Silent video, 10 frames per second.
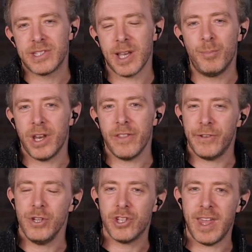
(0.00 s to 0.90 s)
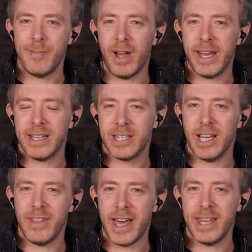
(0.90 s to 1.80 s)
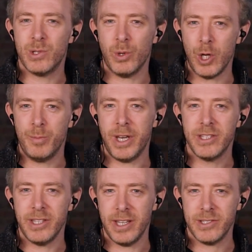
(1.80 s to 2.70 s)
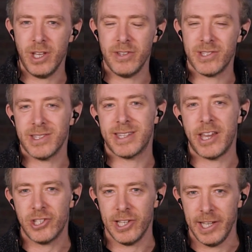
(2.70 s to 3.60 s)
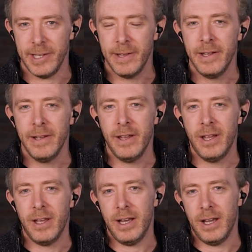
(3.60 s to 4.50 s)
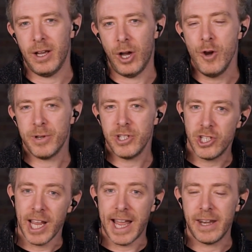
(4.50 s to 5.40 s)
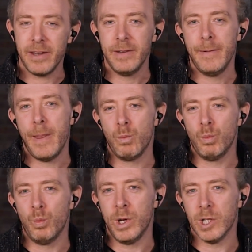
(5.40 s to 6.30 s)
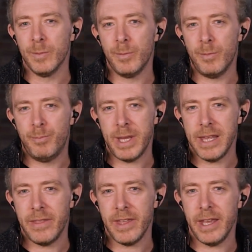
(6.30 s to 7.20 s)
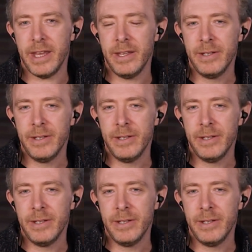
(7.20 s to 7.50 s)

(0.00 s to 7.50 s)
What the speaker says: some point in the future, they might turn that into an open internet service. Essentially, Open Chat will be the